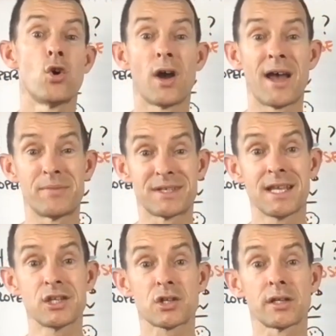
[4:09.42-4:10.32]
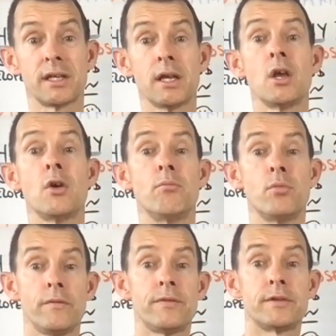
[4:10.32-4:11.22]
and potentially
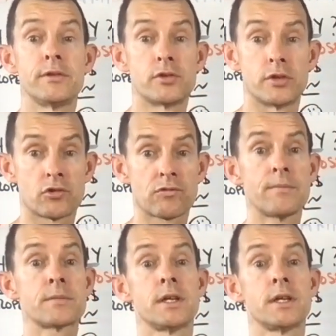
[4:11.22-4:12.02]
move the Scrum